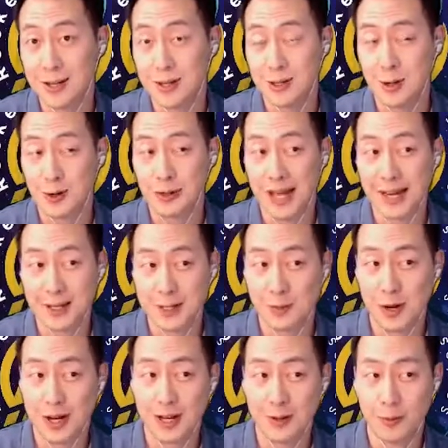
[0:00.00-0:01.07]
So that is
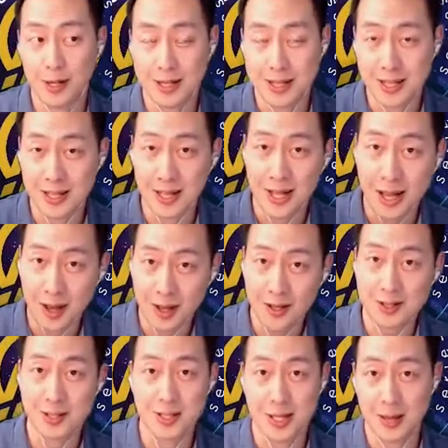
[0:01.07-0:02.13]
what
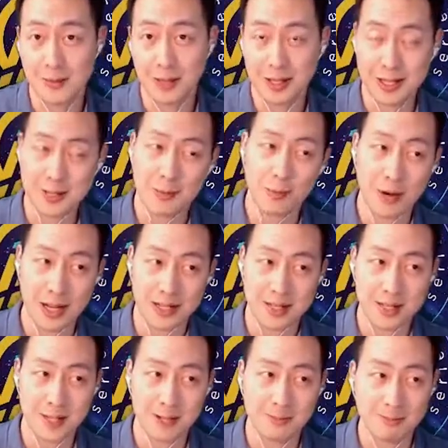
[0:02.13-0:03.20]
else is keeping these
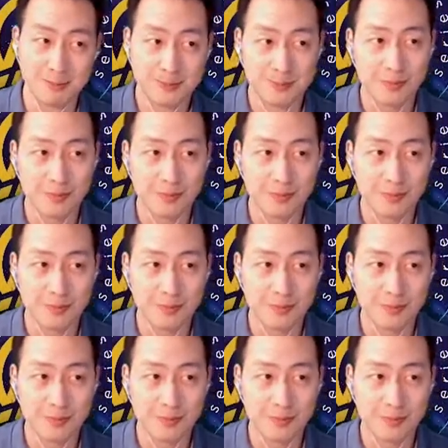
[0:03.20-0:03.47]
prices up.